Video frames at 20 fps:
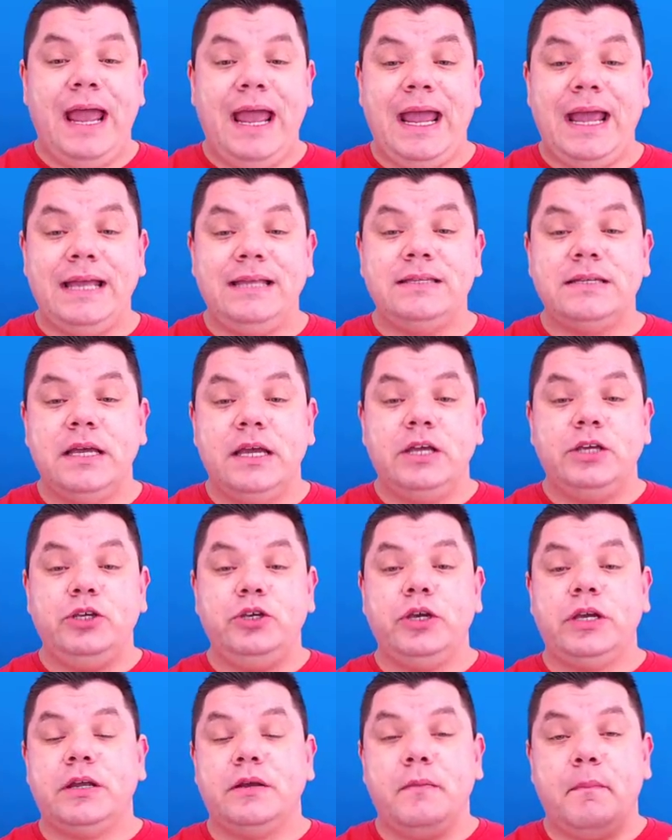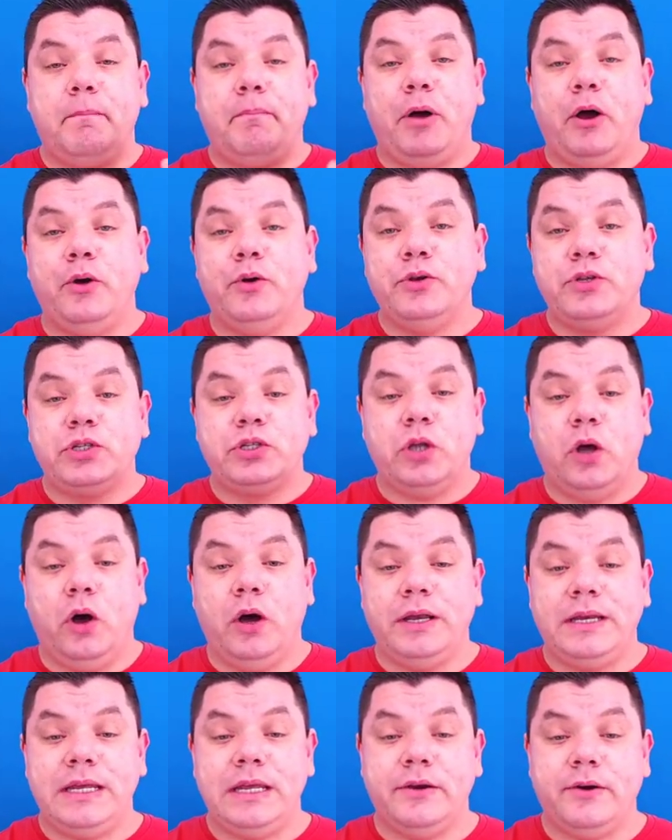and you can post
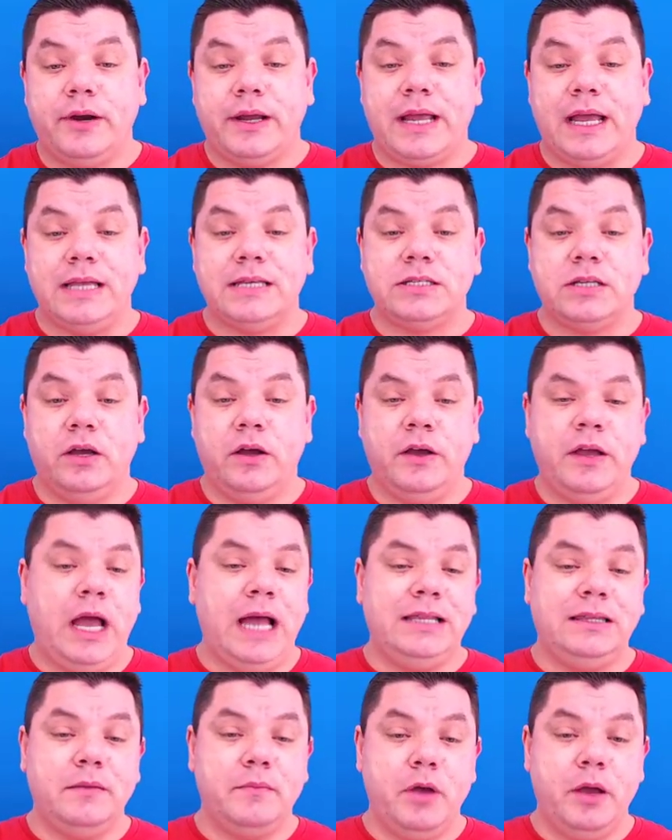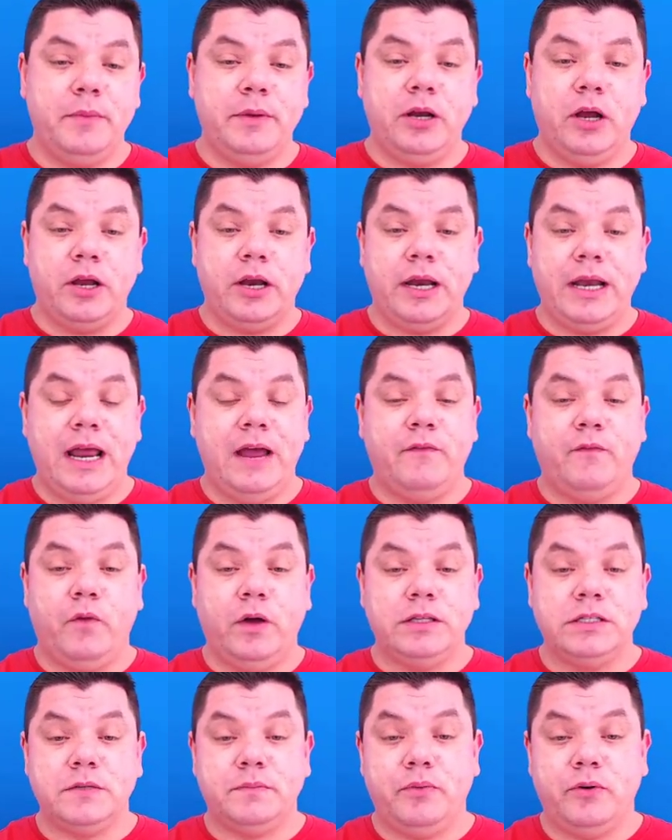on here. Okay, so at the moment I don't have
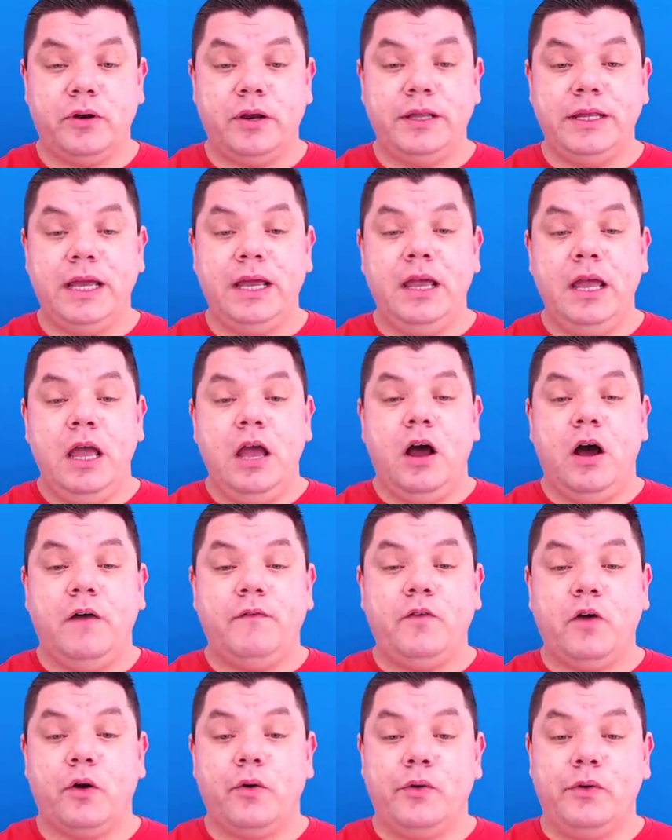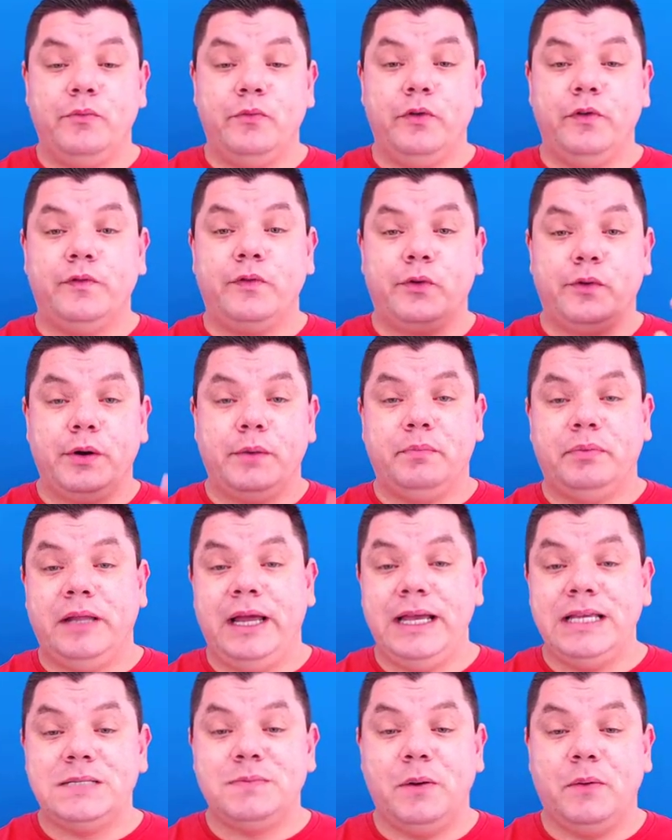one to put on there, I've got remove or
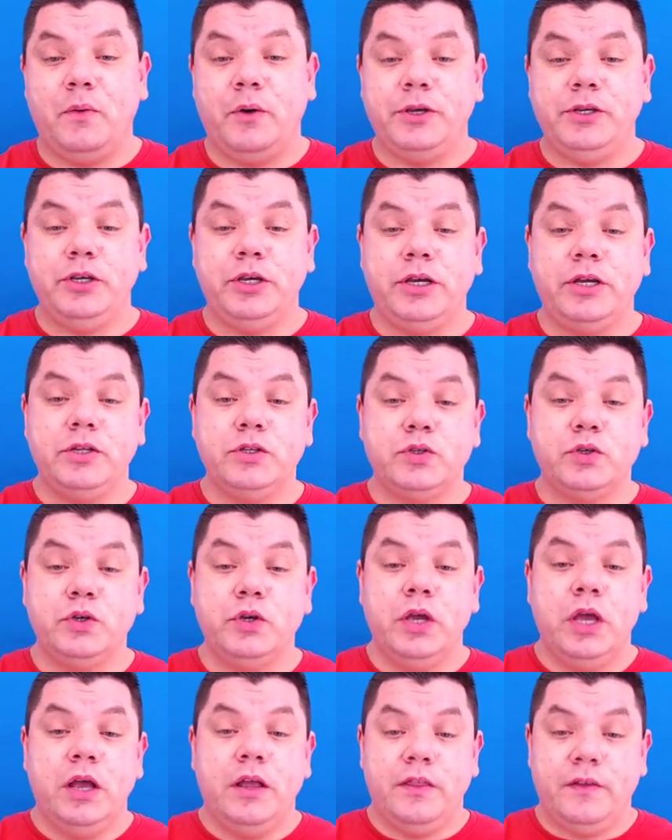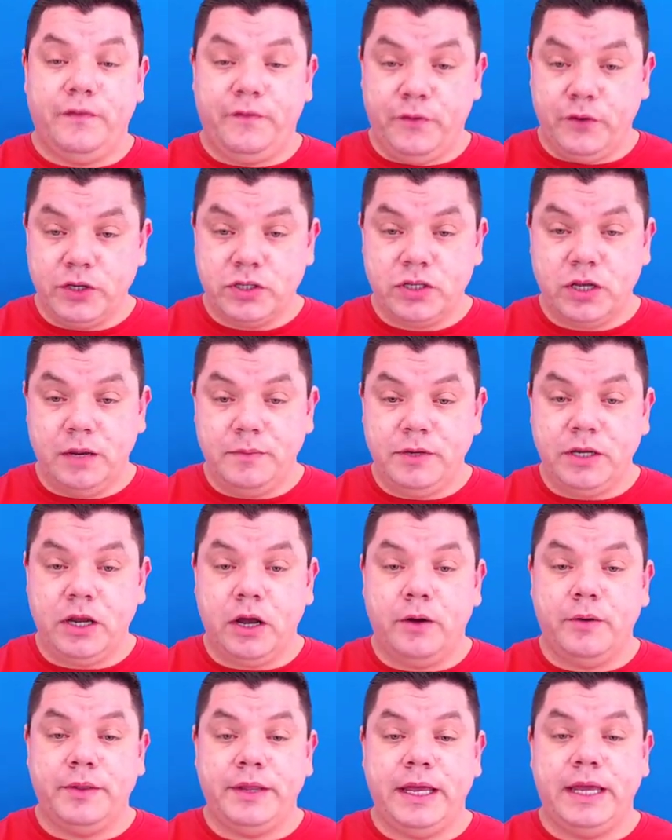replace, but what you can do the first time you
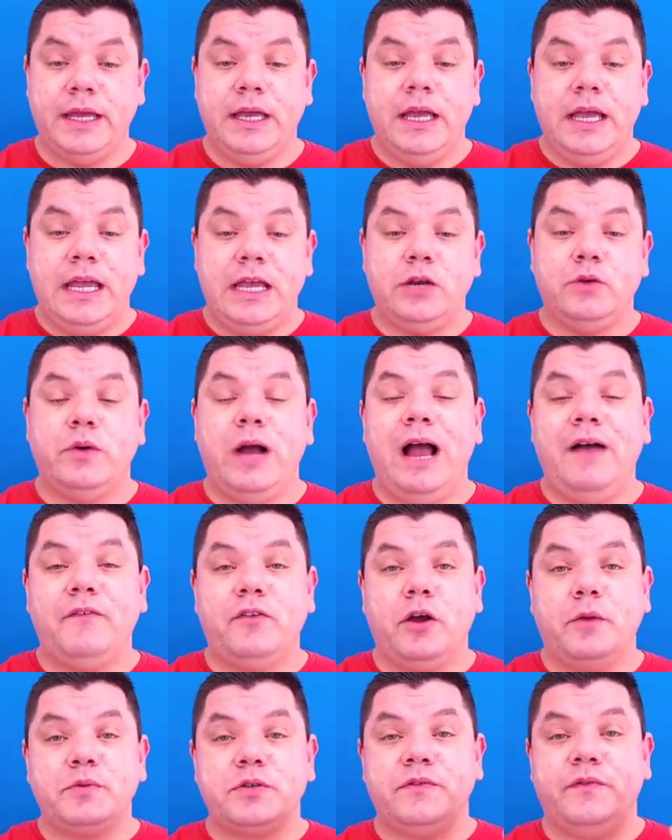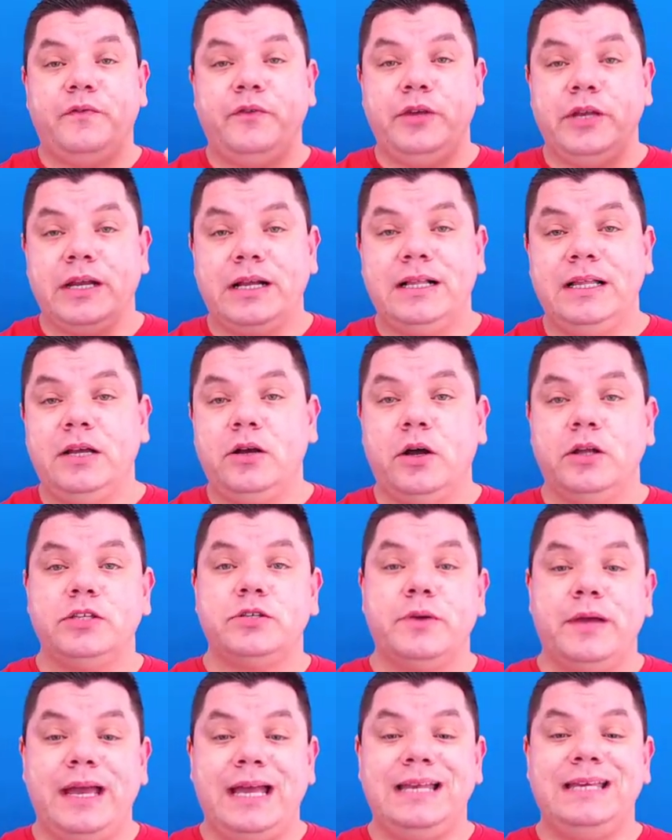go in there, it will have an option for you to click
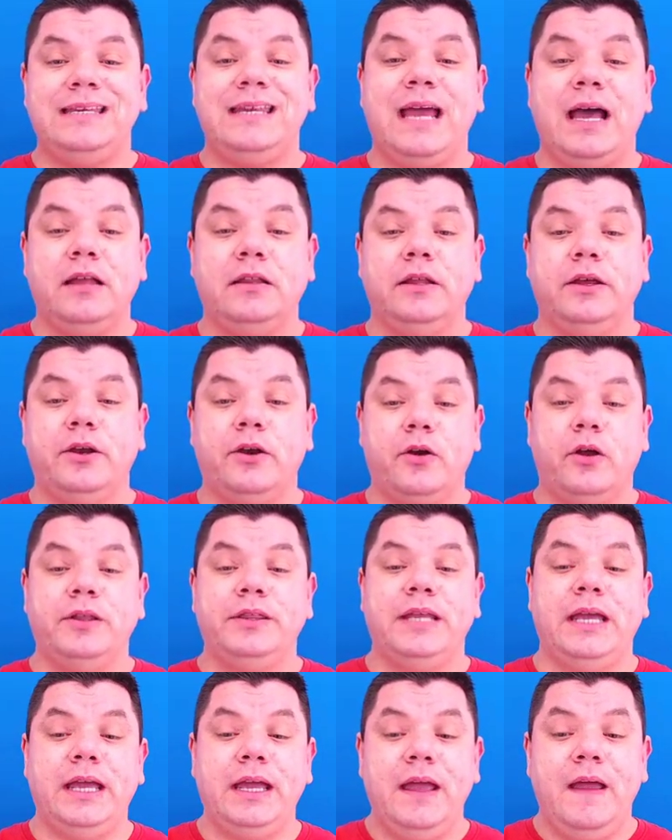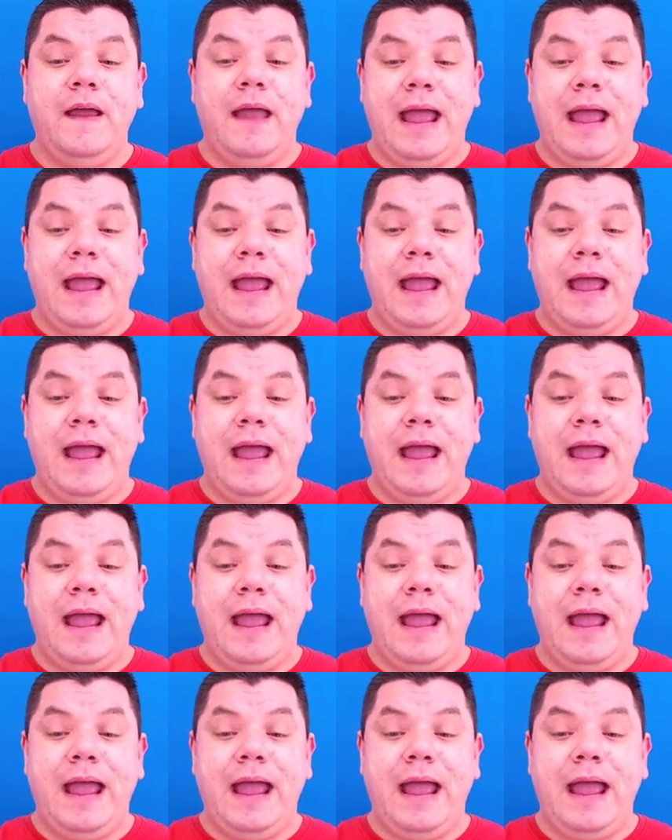onto it and download it on there,